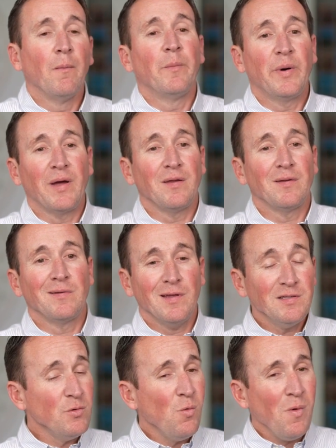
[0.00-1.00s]
But
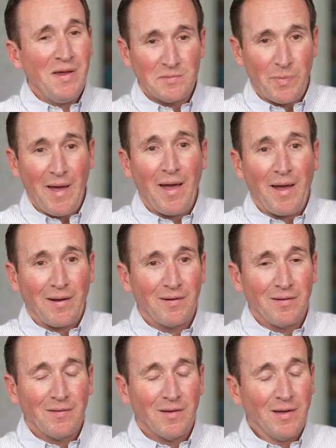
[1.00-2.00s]
that's a ways back.
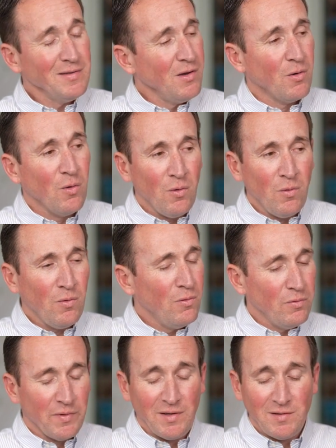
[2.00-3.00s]
That's a
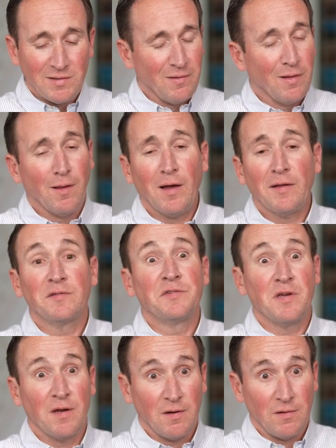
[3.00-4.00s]
lot's
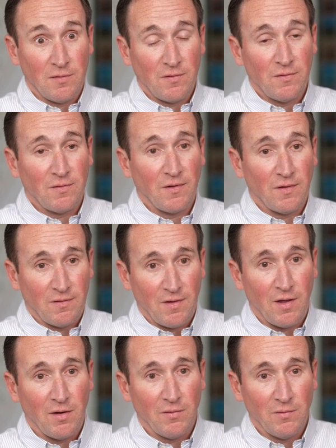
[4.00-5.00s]
changed since
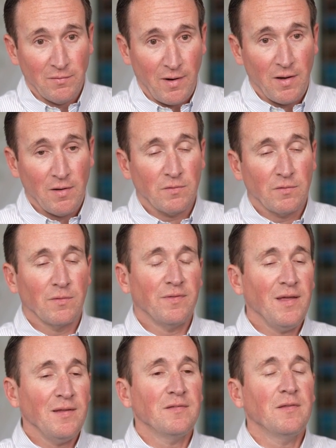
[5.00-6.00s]
then, right? So
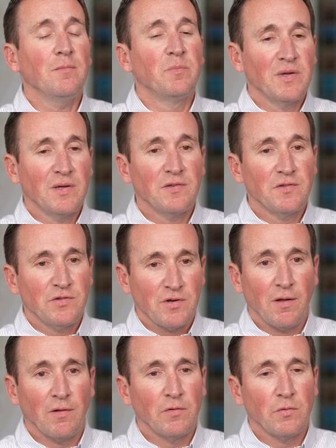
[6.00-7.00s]
that's the biggest
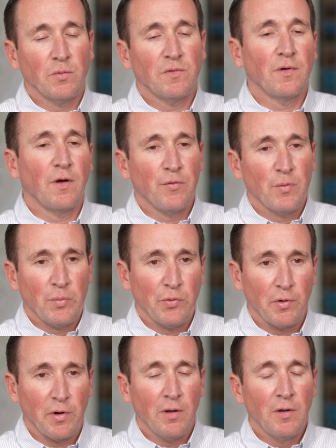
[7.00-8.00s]
challenge with
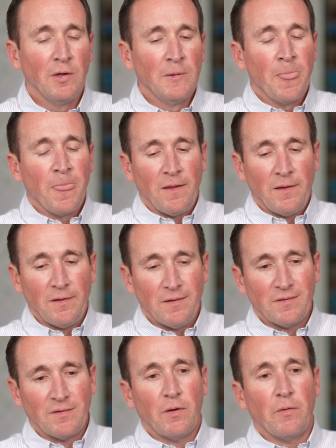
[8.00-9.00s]
self-employed,
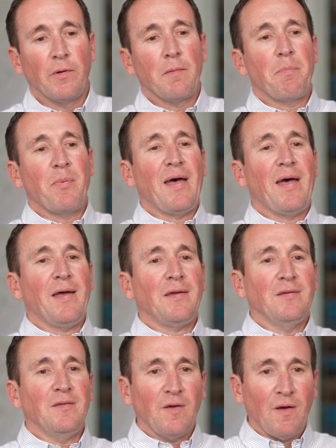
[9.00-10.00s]
is going back
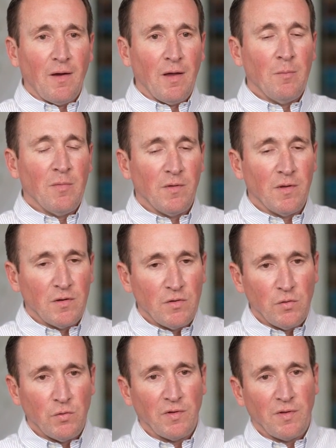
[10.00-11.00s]
in time and then
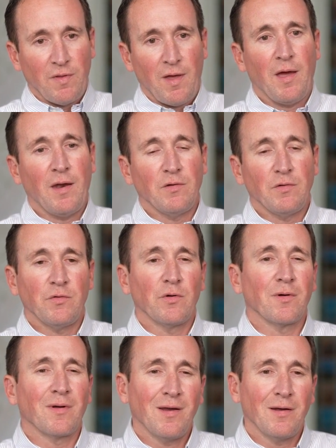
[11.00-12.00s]
using that as
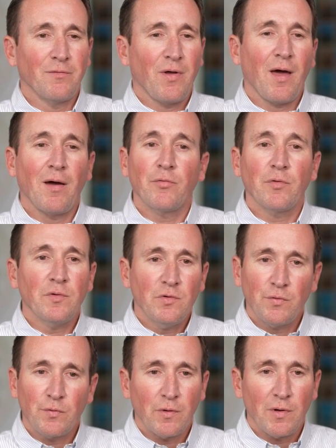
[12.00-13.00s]
your kind of
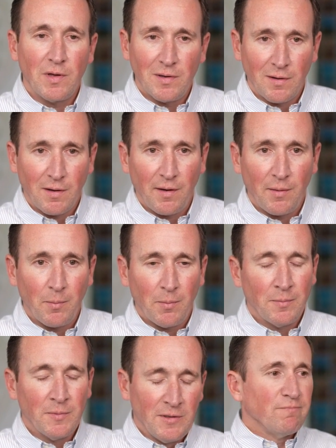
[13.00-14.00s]
average for income.
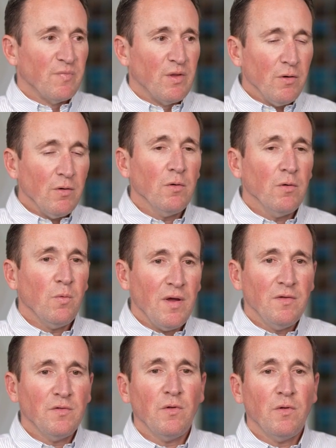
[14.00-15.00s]
There are
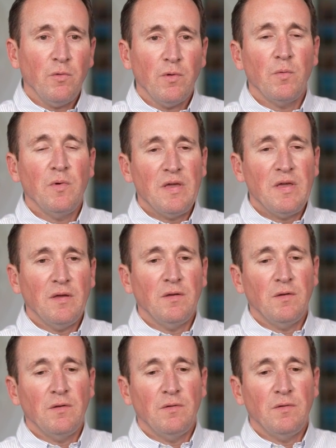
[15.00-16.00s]
ways though that we
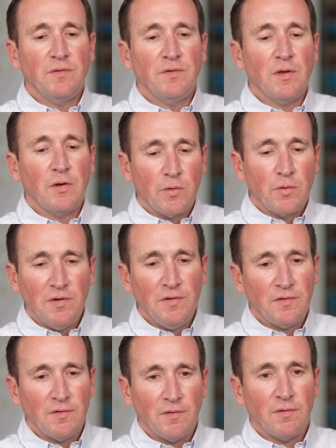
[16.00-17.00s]
can
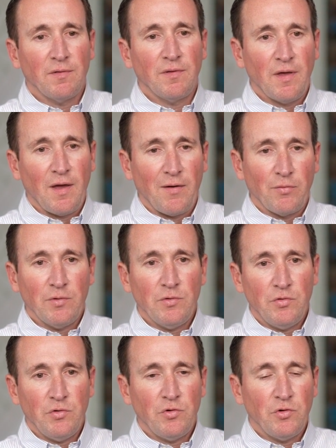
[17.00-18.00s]
decrease the
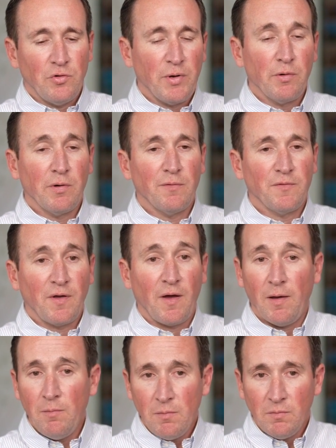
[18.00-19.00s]
average period of
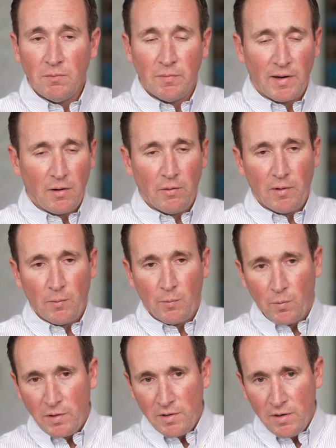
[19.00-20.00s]
time by going
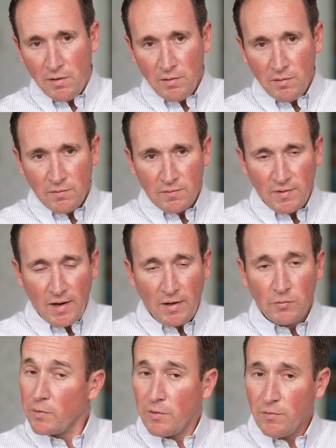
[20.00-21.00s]
1 year
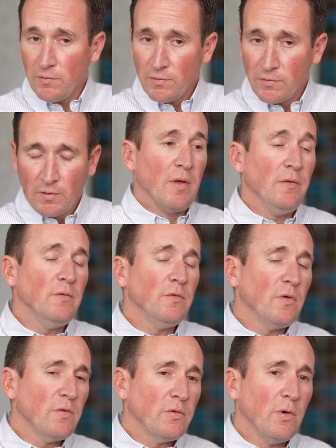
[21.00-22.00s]
tax returns. And there's
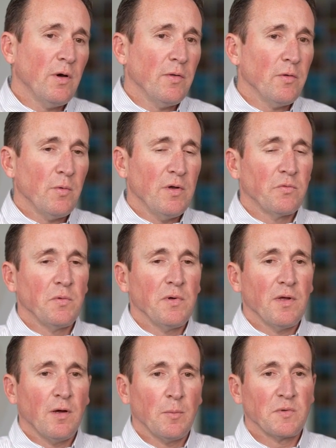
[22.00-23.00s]
also other ways we
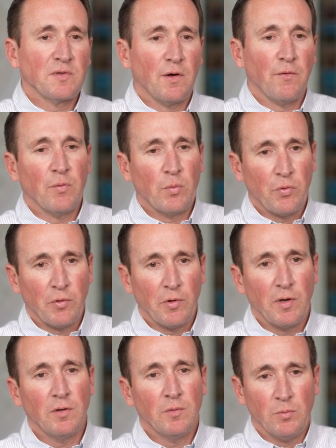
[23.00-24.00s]
can help
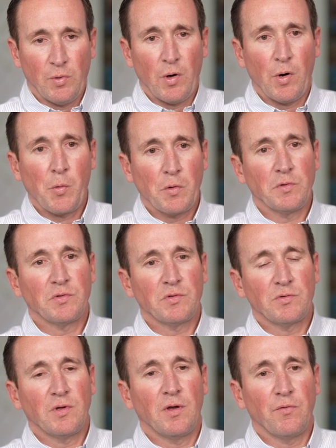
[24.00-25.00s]
self-employed borrowers.